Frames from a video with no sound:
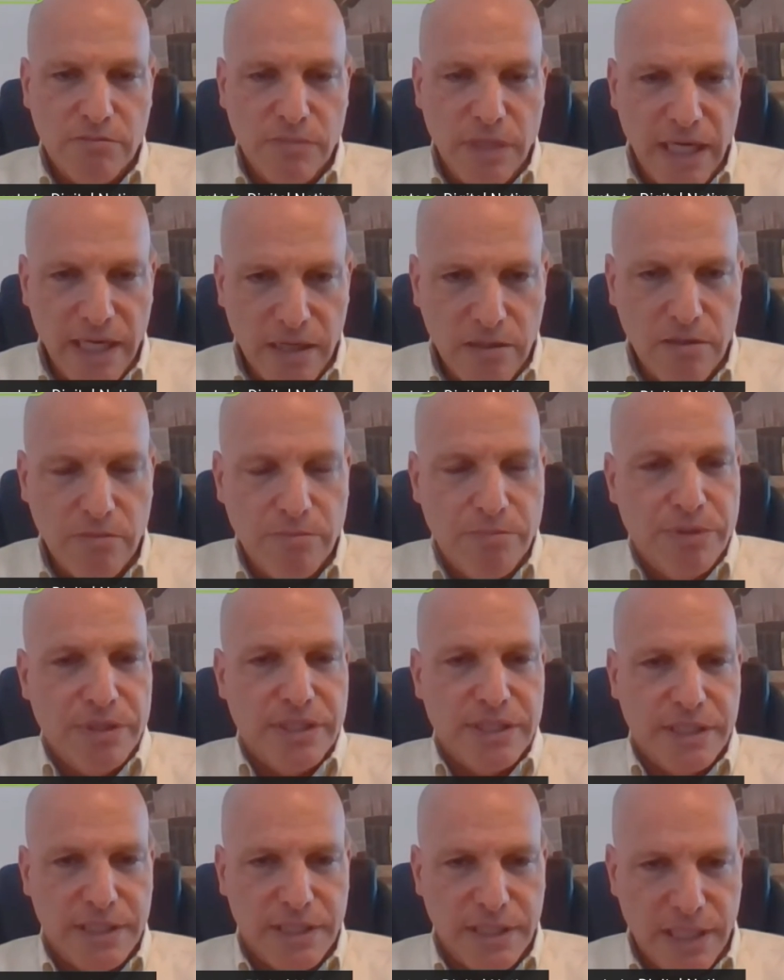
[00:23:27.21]
my
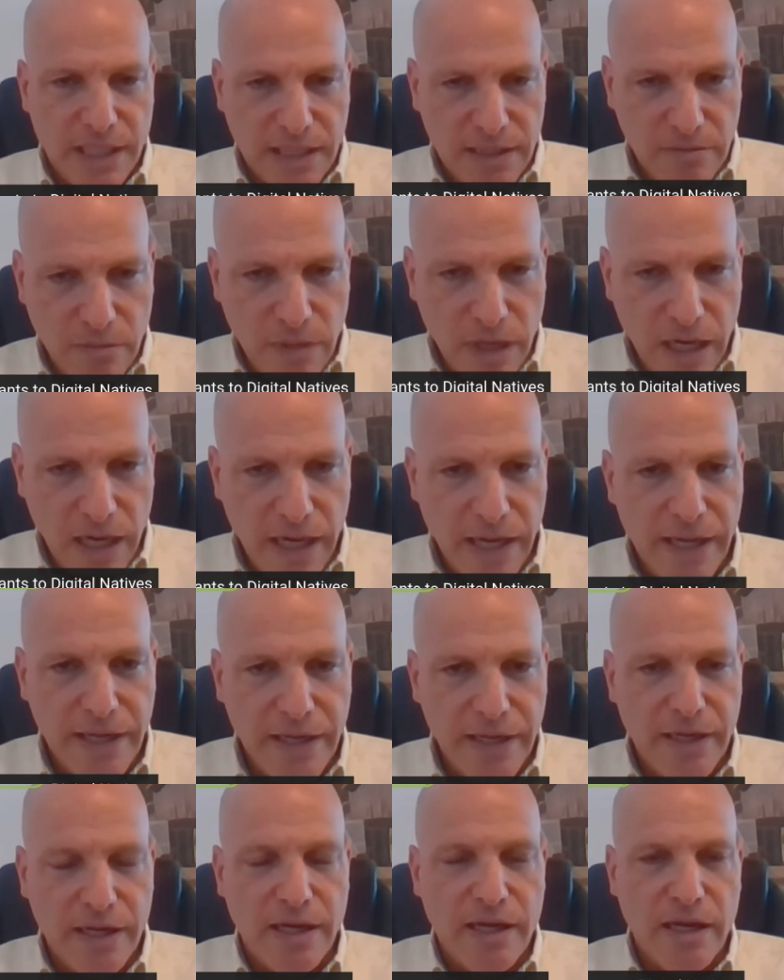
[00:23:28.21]
company, and
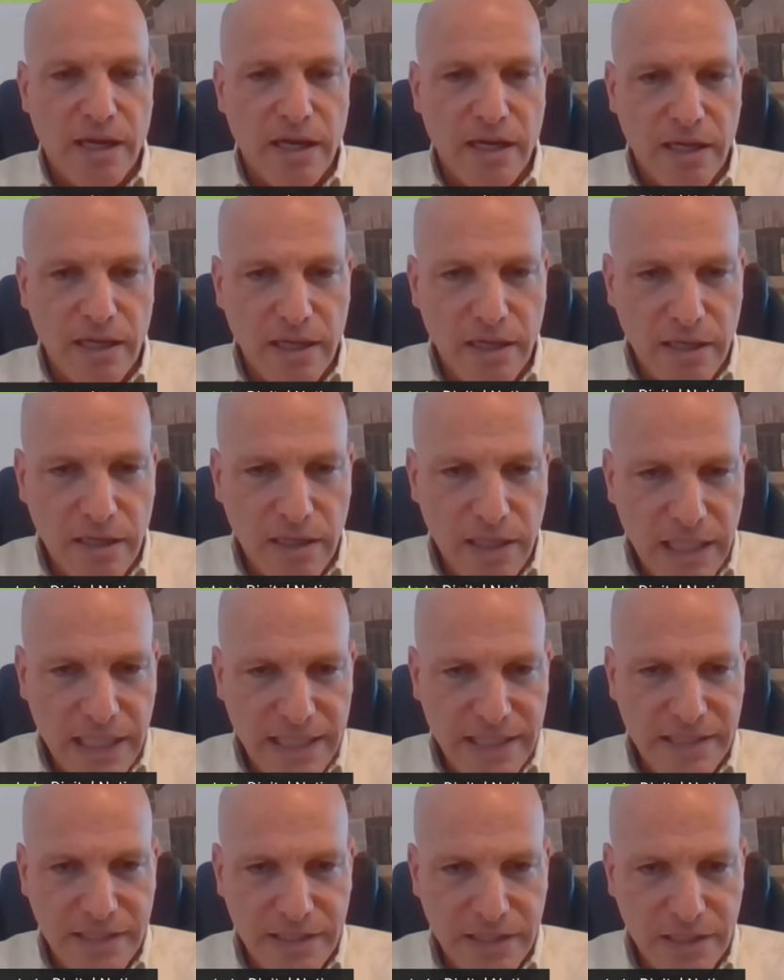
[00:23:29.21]
my uh,
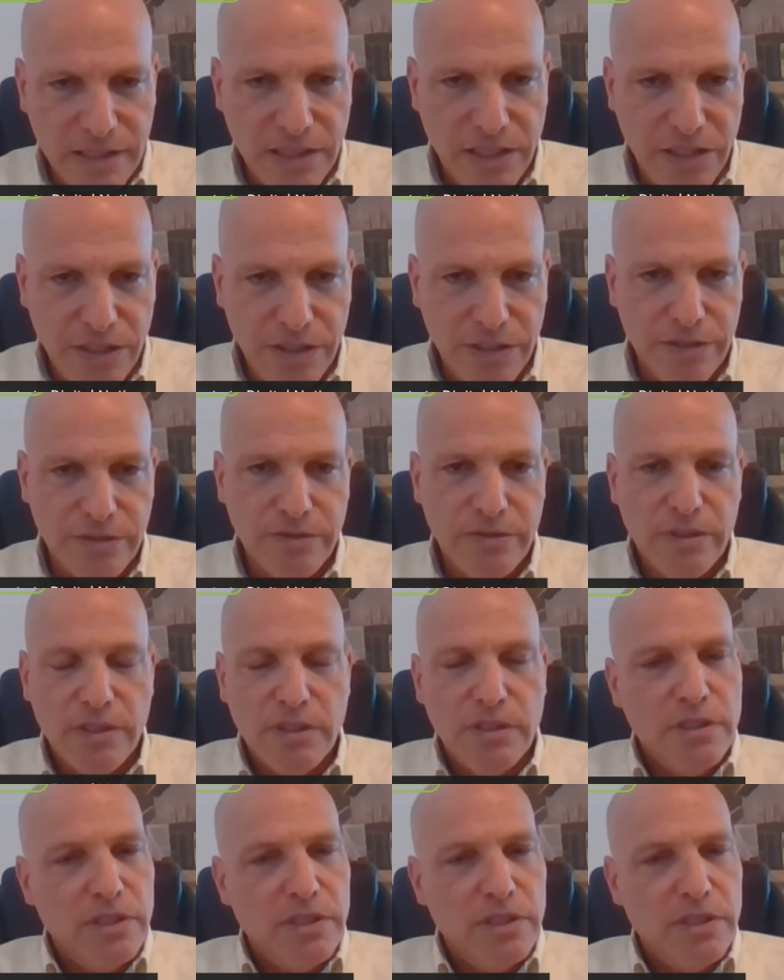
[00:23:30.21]
leading here